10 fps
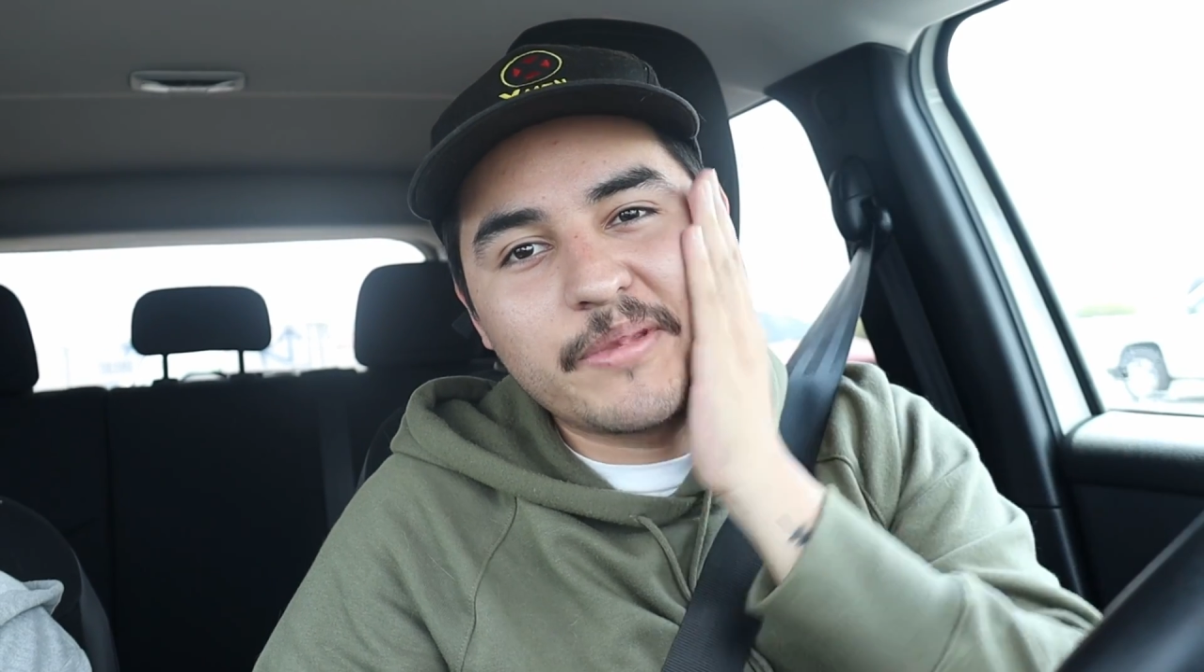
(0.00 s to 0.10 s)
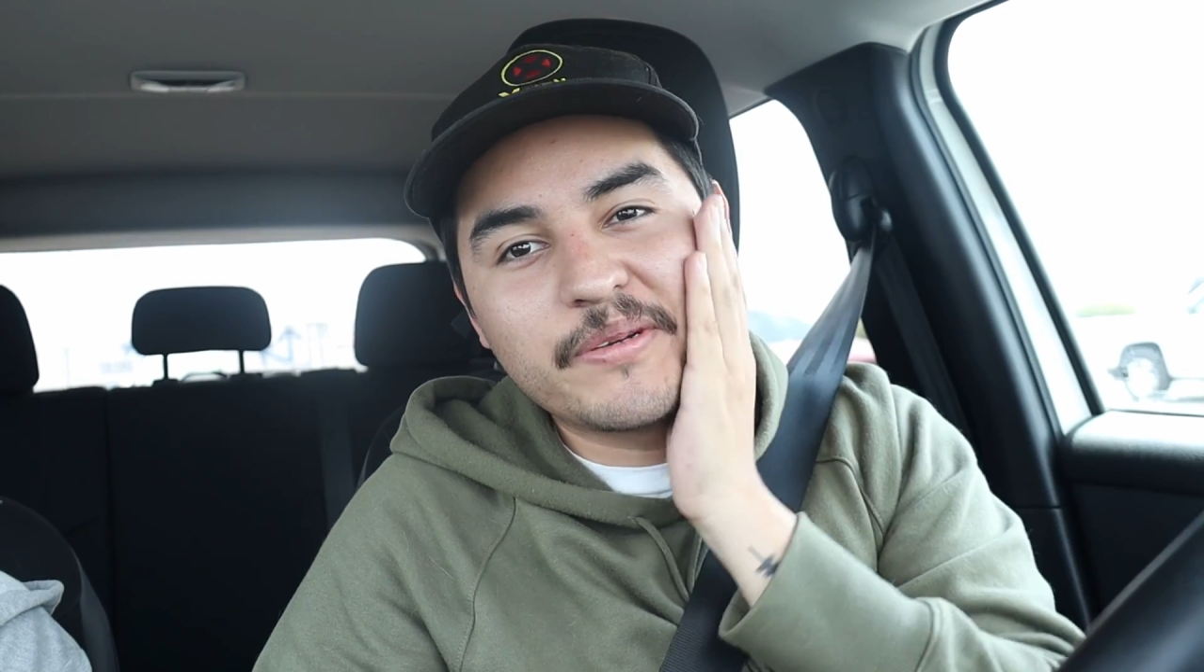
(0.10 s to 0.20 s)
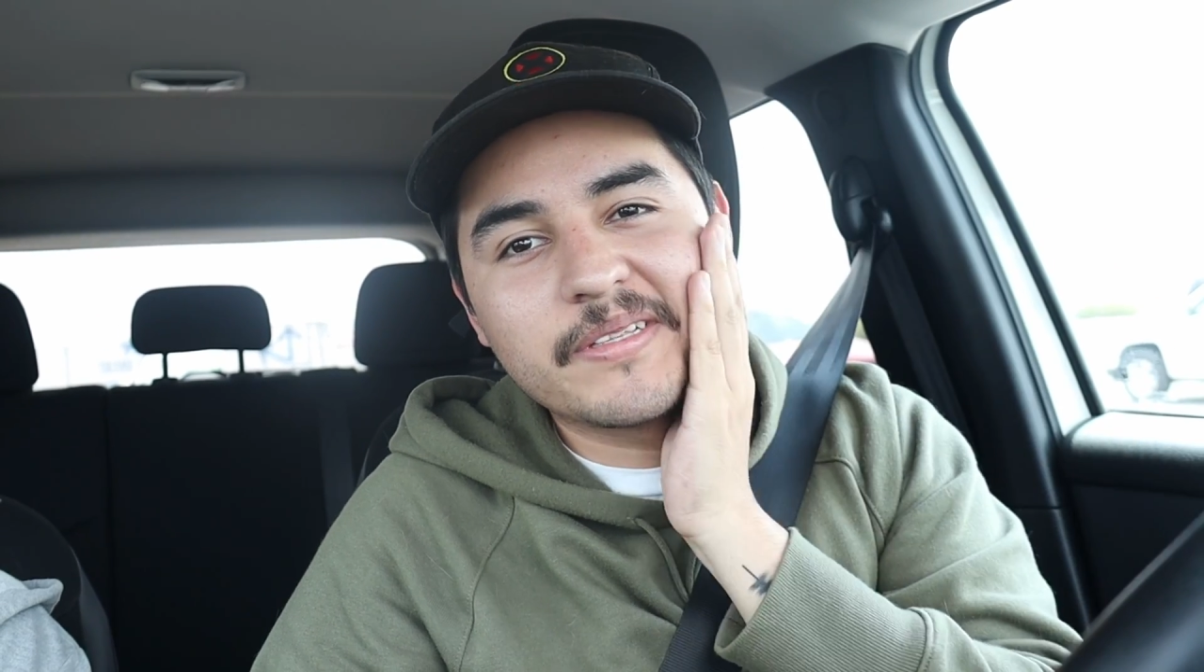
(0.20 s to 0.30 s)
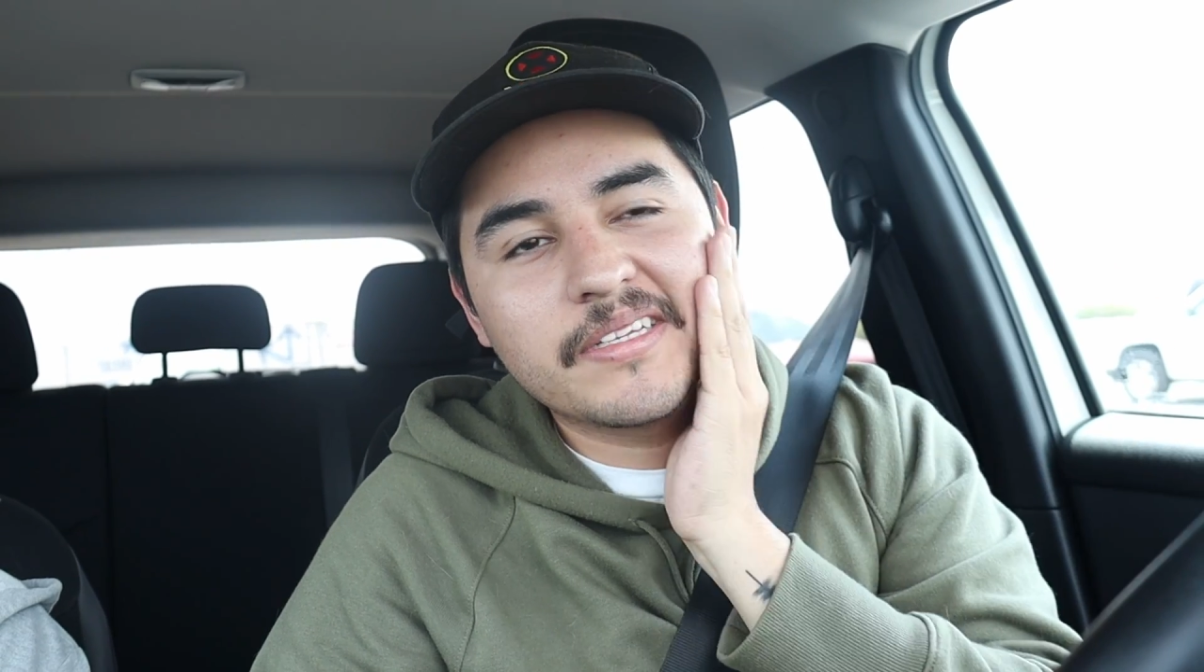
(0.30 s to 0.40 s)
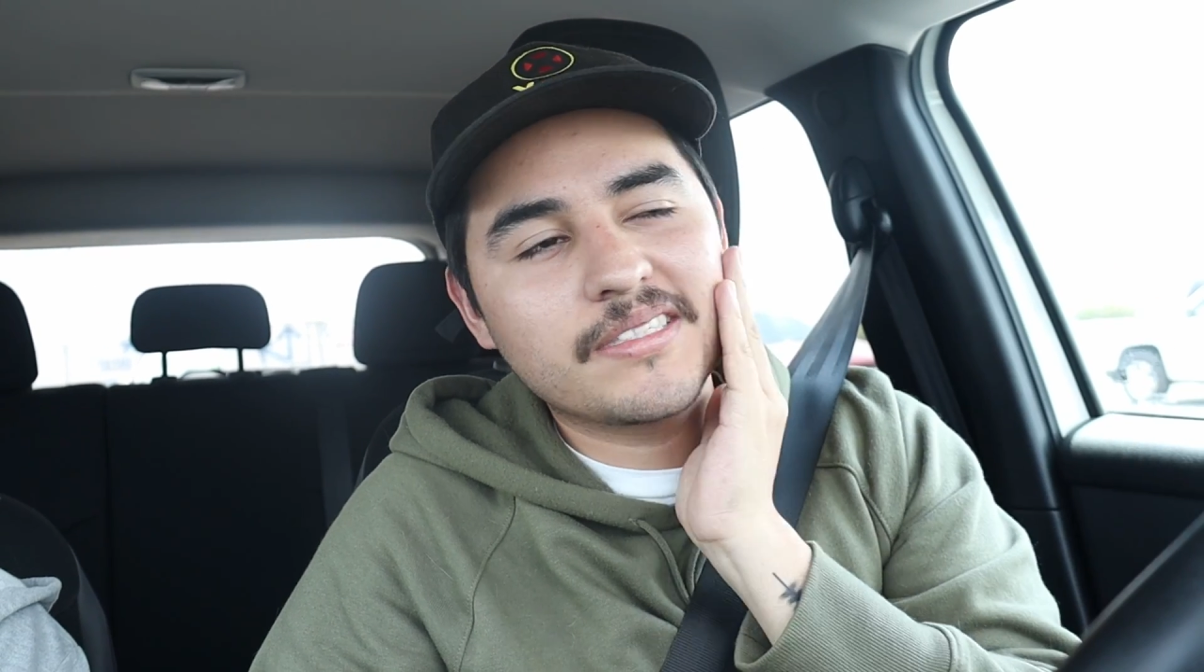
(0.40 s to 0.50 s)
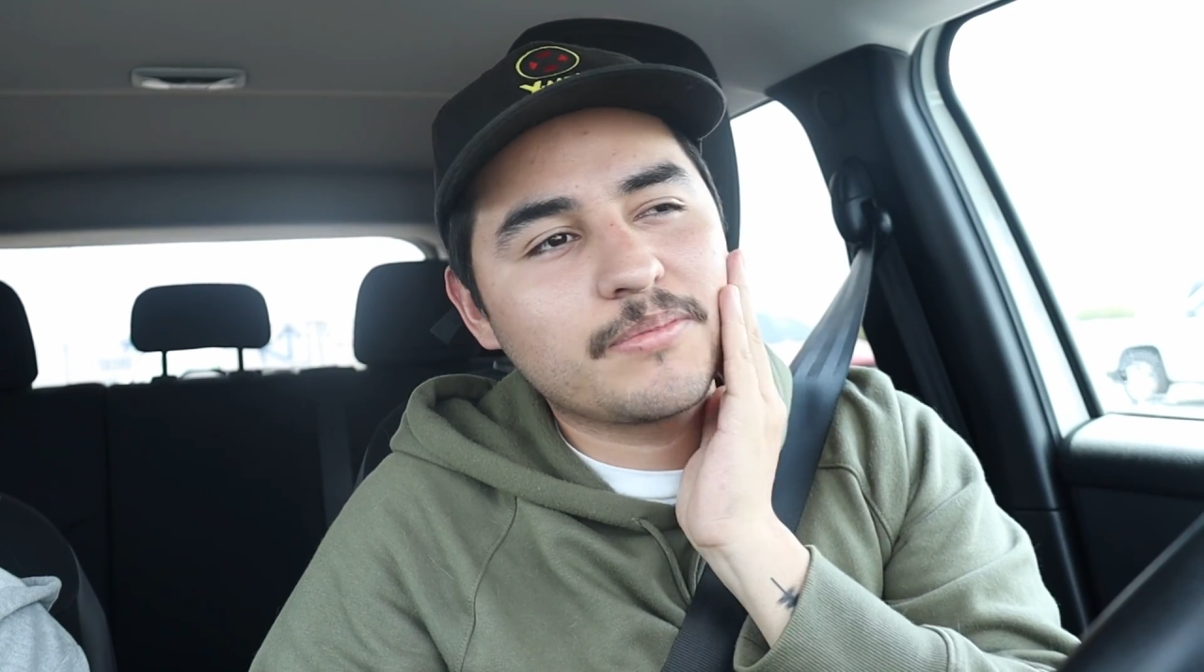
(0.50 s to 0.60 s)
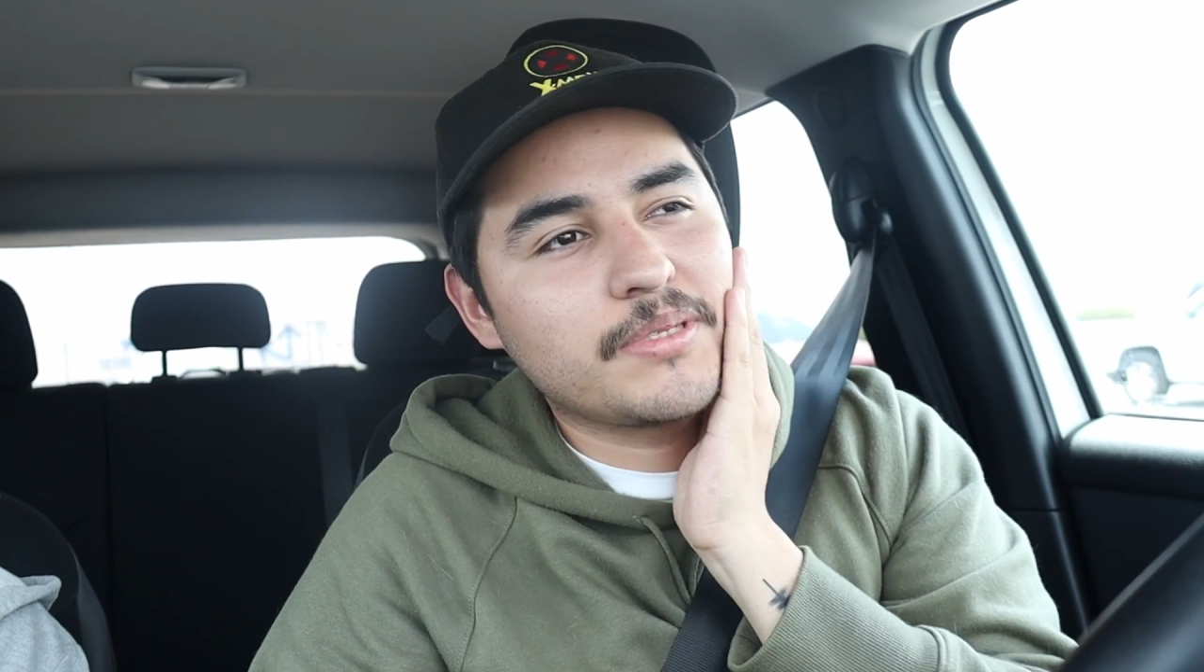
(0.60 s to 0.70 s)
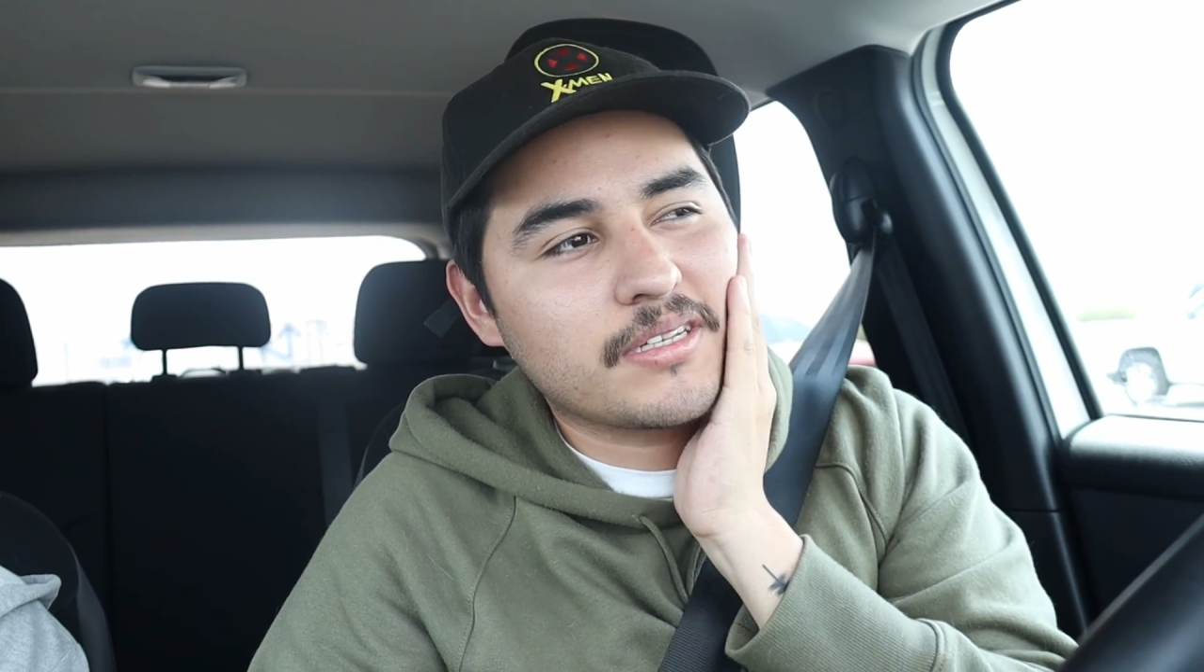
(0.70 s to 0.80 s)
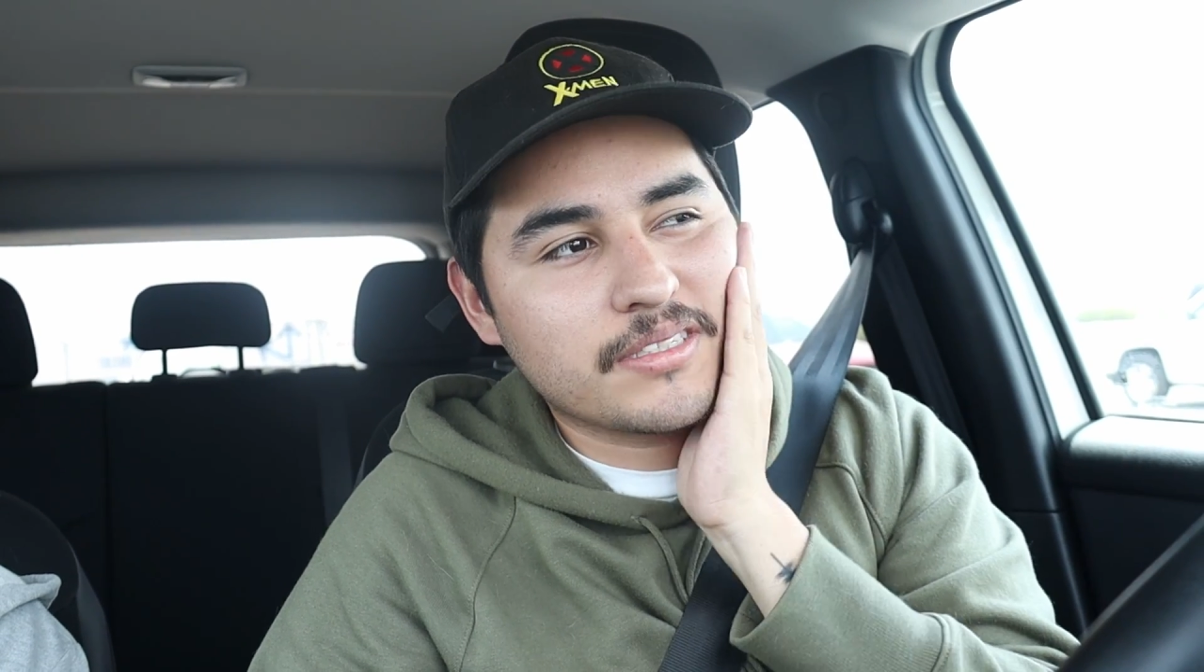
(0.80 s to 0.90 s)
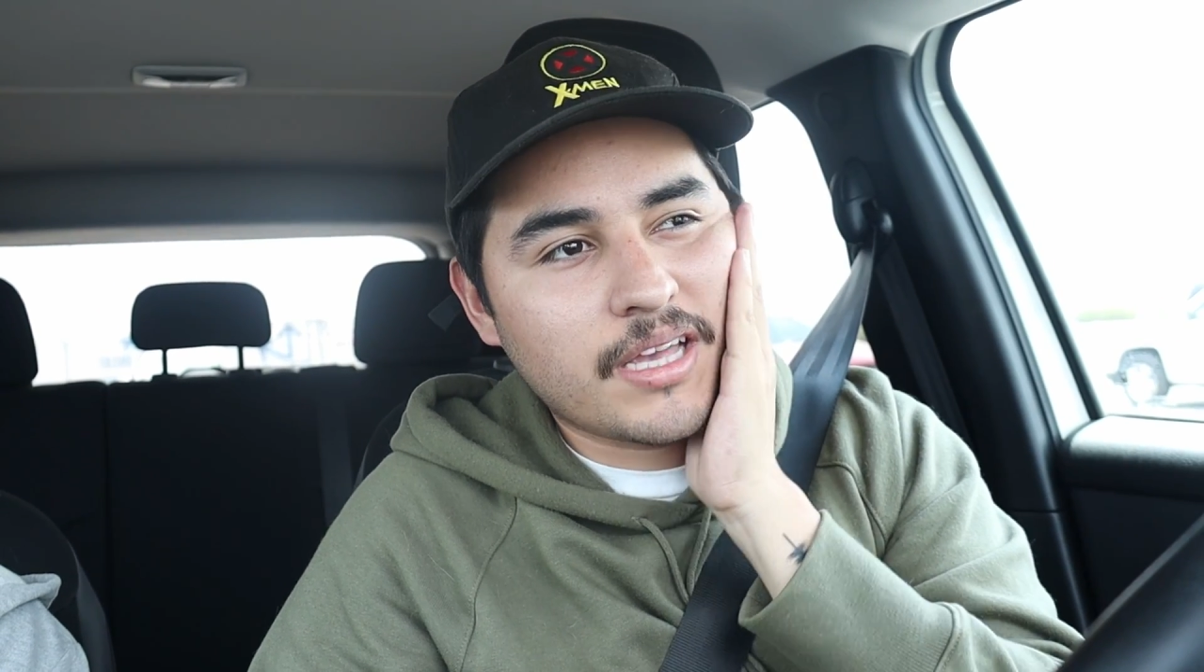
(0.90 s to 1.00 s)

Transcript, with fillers: doing this because